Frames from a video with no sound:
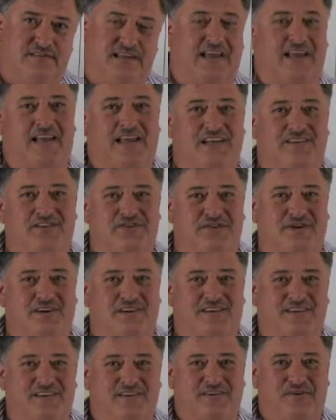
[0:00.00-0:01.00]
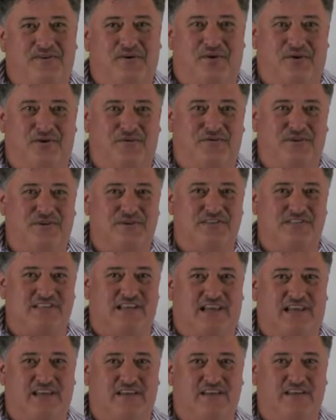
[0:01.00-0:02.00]
And I'm sure all of you
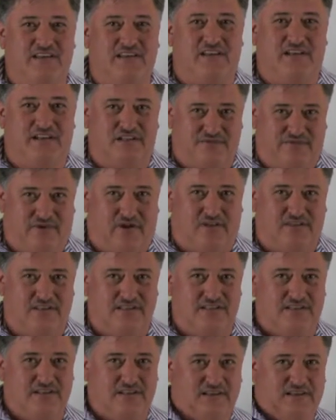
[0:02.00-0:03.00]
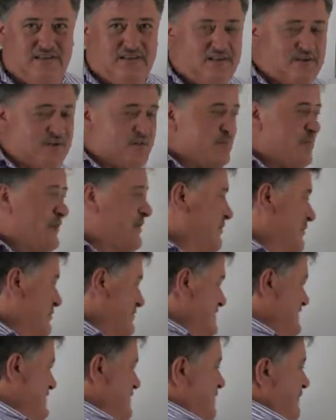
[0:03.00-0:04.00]
say it is false,
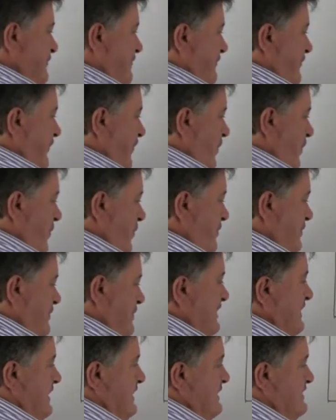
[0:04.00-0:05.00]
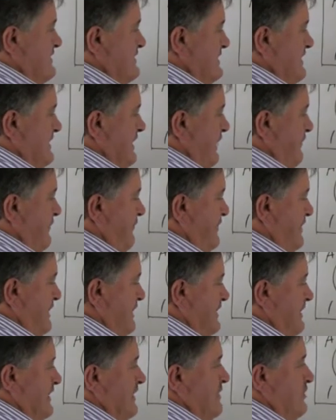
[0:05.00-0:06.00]
because 4 is
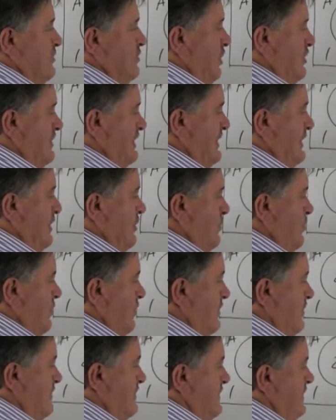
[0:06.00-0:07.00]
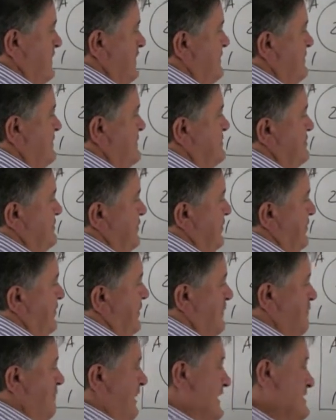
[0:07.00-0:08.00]
definitely not equal to
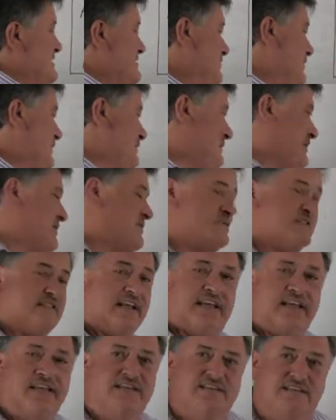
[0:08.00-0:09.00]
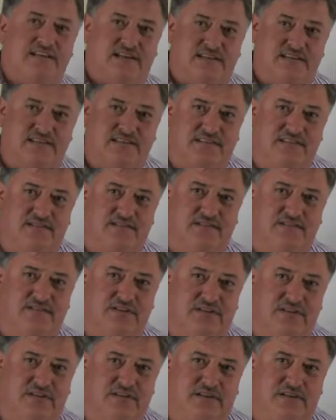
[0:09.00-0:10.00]
3 plus 3, because that is 6.
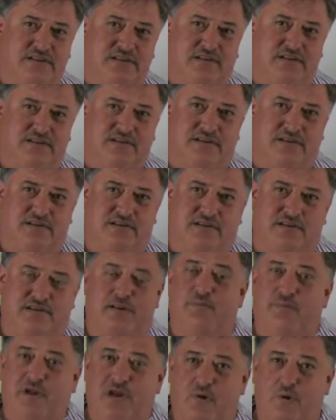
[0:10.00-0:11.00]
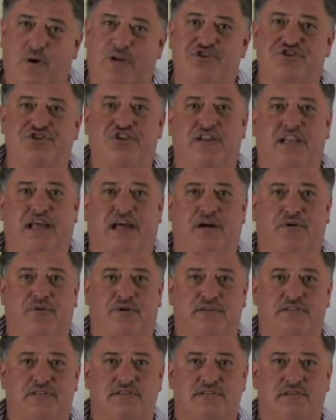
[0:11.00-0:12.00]
The big question now
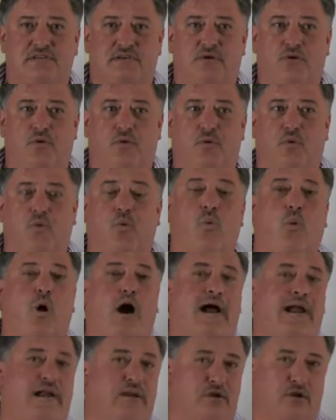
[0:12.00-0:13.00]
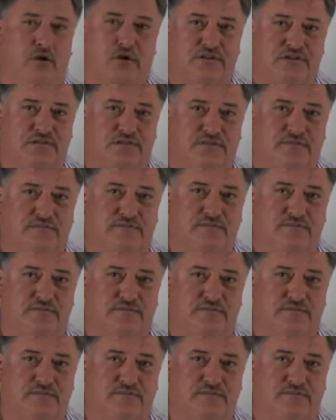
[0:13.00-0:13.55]
is, why not?